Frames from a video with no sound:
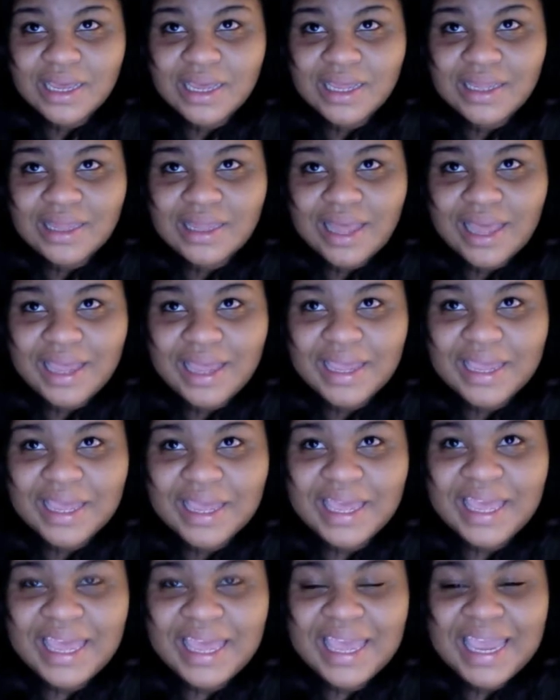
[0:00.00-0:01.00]
like,
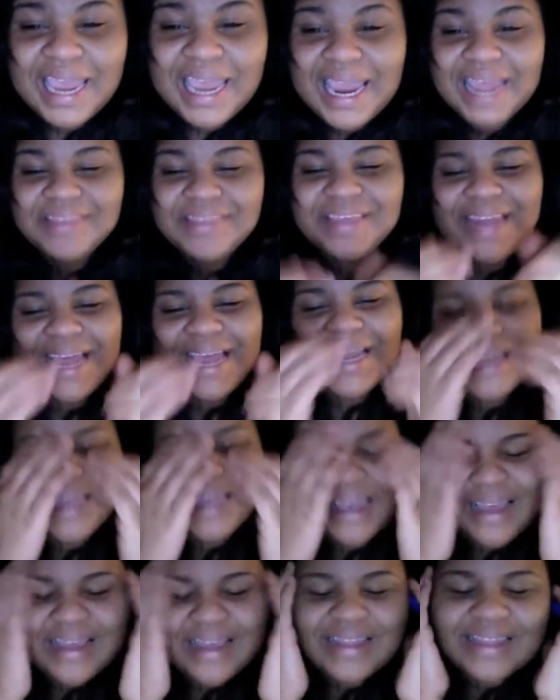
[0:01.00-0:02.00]
and then,
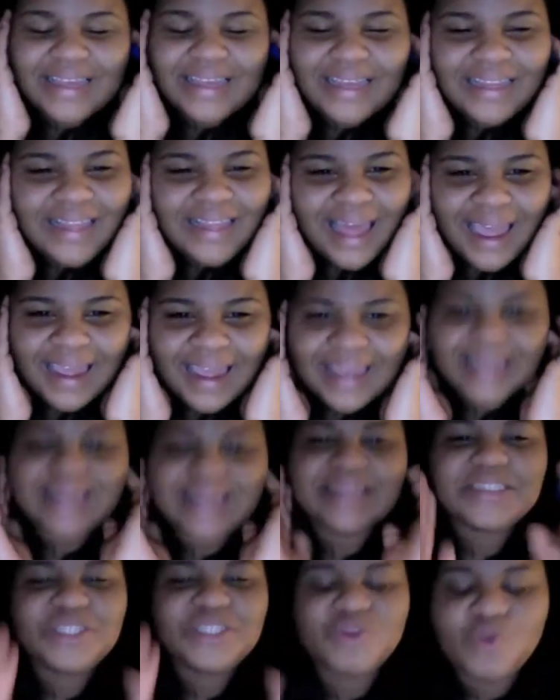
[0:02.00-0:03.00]
like,
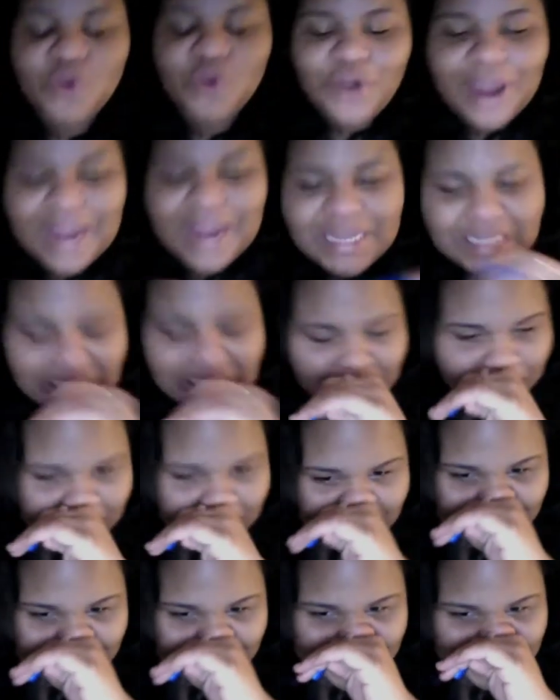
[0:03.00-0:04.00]
it's crazy
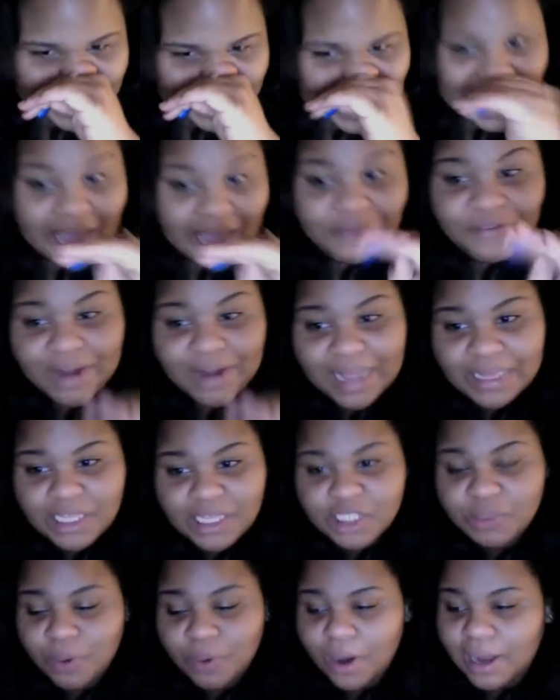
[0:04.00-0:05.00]
because, like, I forgot
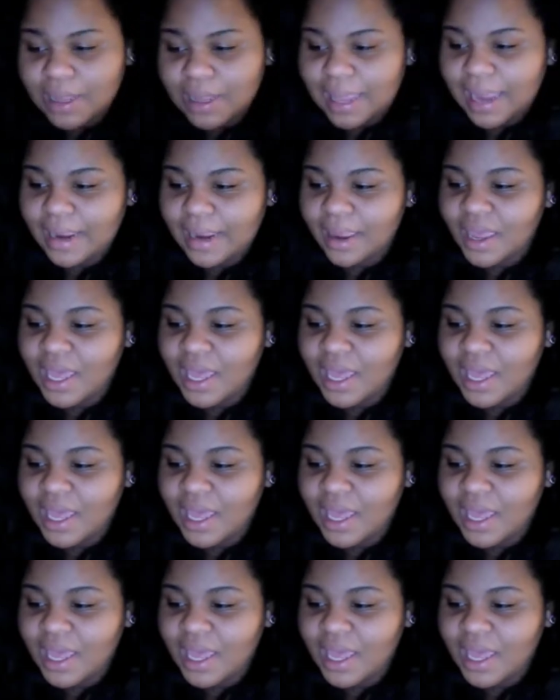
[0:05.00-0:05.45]
this part. Like,